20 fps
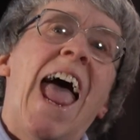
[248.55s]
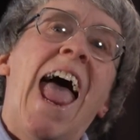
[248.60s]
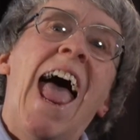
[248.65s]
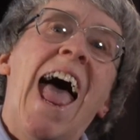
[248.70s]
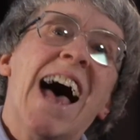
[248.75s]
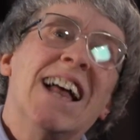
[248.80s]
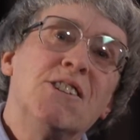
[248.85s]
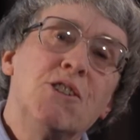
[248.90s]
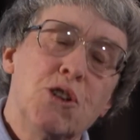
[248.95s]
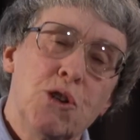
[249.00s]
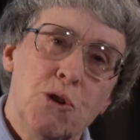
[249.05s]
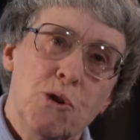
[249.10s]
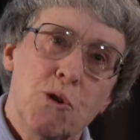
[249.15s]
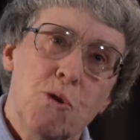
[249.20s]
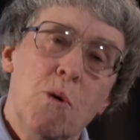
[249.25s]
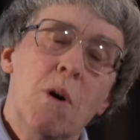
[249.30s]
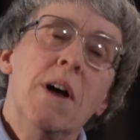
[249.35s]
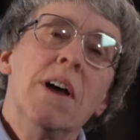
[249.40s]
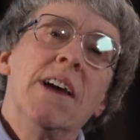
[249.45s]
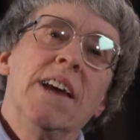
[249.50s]
add
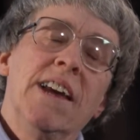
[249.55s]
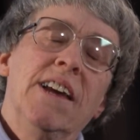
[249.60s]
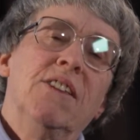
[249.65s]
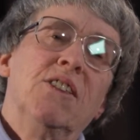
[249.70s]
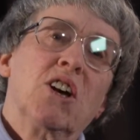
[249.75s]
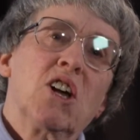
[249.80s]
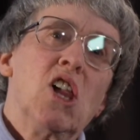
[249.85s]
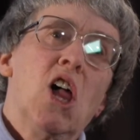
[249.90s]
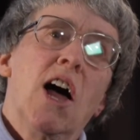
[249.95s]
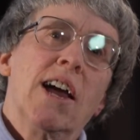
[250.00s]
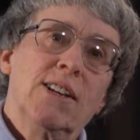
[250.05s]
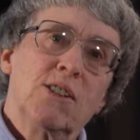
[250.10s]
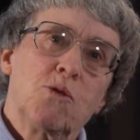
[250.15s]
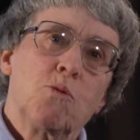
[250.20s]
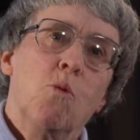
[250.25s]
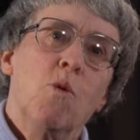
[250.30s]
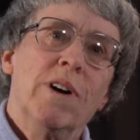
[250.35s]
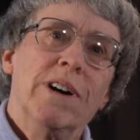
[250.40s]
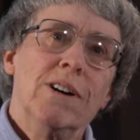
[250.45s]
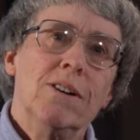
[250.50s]
to in the client's
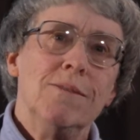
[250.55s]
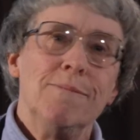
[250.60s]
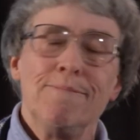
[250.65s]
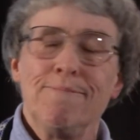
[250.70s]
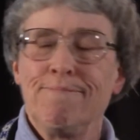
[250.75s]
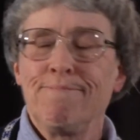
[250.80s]
will.